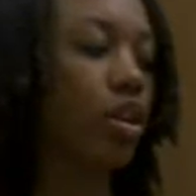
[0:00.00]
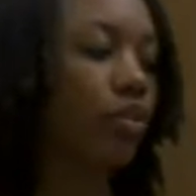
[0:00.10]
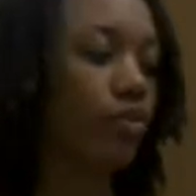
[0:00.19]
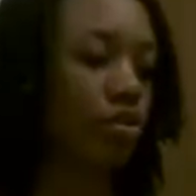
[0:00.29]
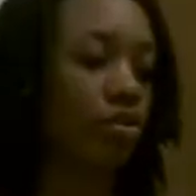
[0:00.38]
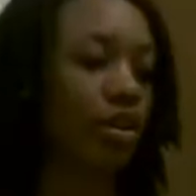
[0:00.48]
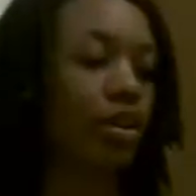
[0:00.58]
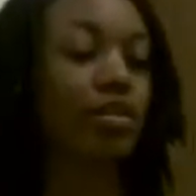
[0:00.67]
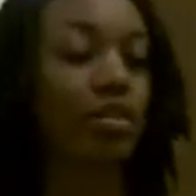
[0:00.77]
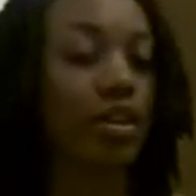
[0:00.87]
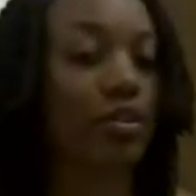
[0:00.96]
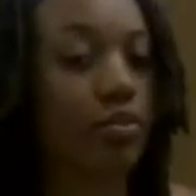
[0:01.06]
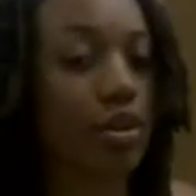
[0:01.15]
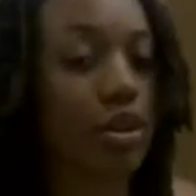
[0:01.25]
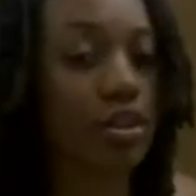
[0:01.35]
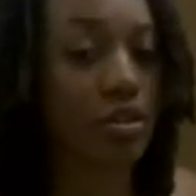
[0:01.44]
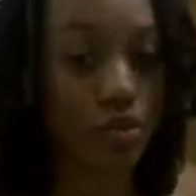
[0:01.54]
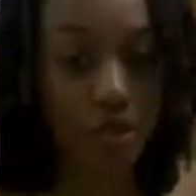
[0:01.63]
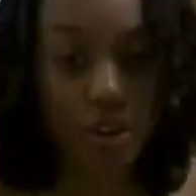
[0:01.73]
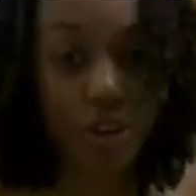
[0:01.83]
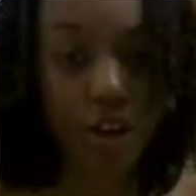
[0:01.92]
if you, like I said, if you want to get the
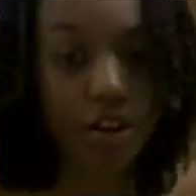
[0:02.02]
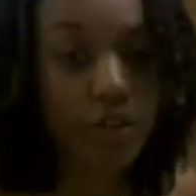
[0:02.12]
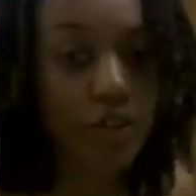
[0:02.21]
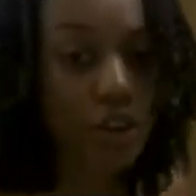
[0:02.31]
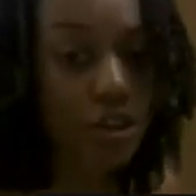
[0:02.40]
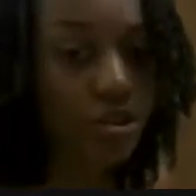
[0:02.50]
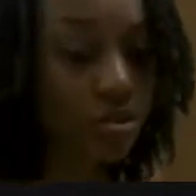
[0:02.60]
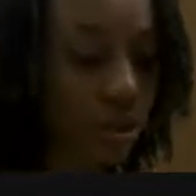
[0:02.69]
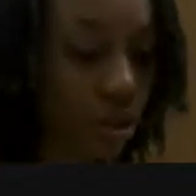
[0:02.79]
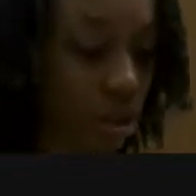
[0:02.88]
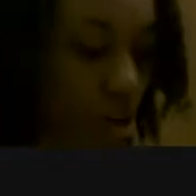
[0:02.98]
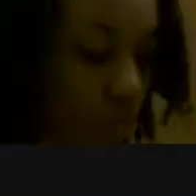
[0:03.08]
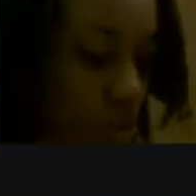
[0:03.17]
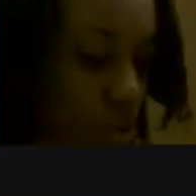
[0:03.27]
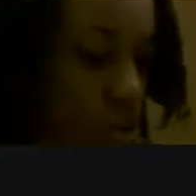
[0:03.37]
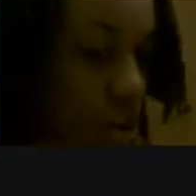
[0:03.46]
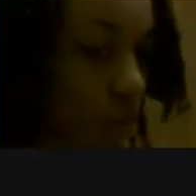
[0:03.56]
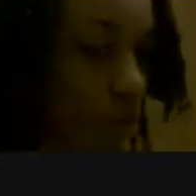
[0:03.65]
crunch out of it, use it along with the Shea